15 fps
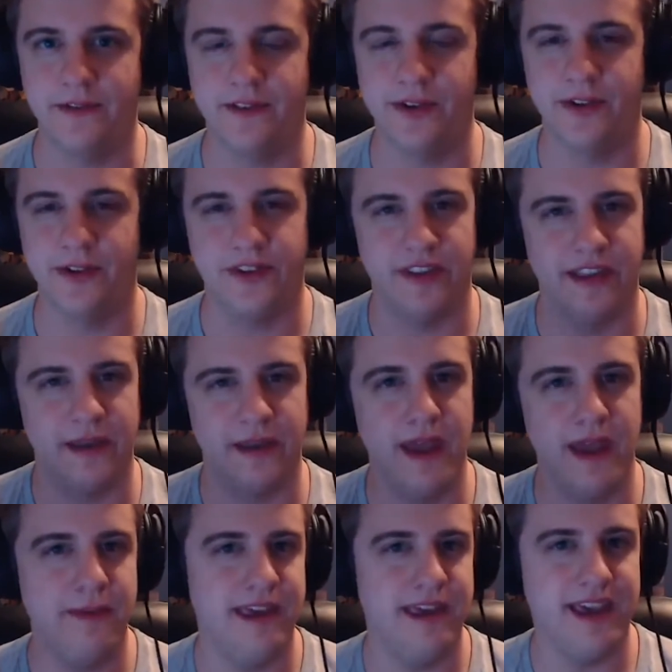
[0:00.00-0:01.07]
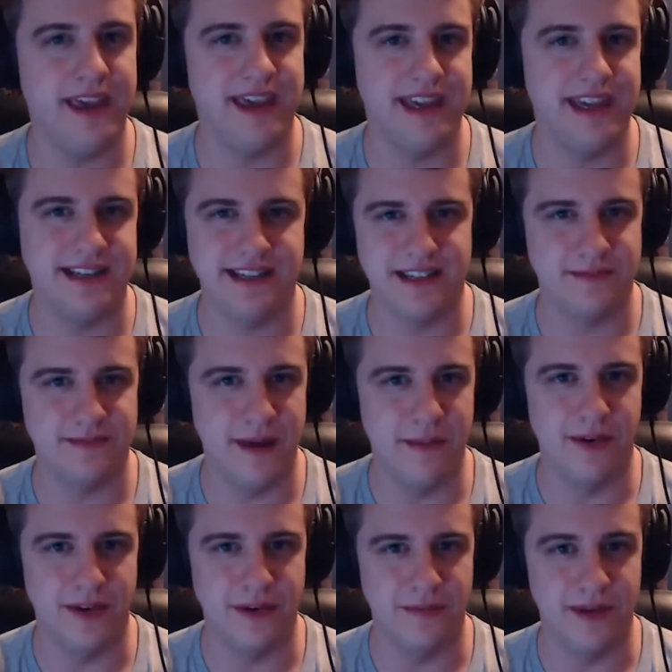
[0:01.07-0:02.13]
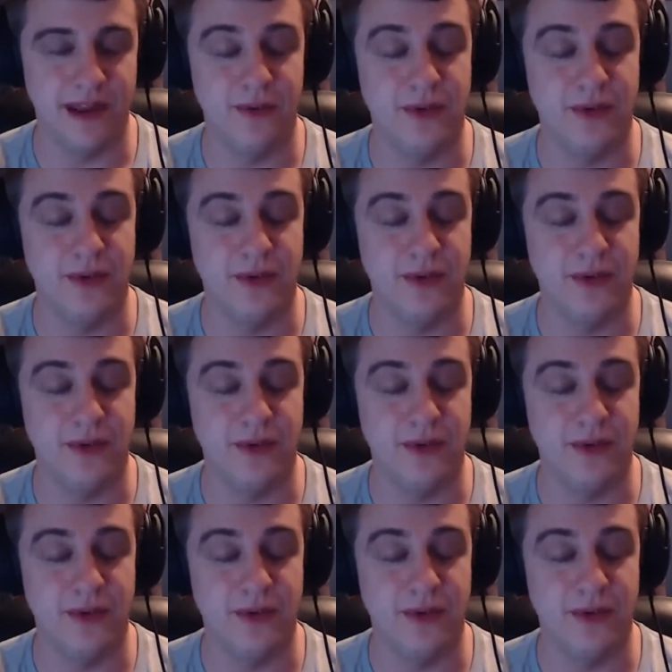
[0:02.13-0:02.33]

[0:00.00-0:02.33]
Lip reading: so it's like maybe he could get dismembered a bit,